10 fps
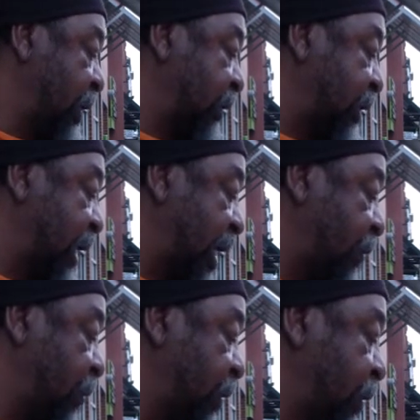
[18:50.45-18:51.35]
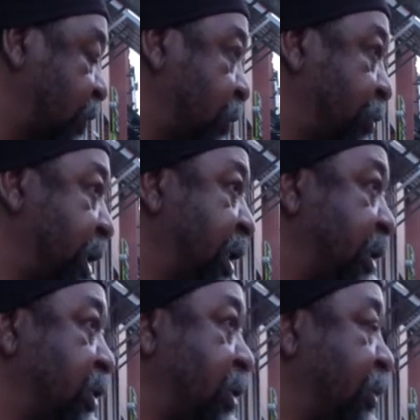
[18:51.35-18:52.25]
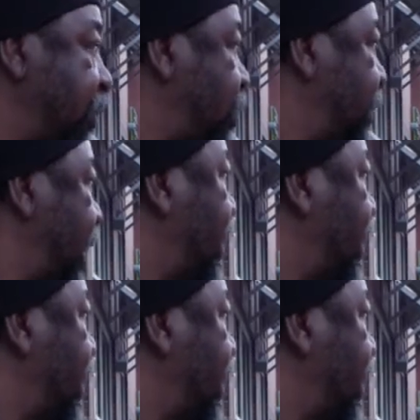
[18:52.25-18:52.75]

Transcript: Because a lot of words you read in the scriptures, you'd be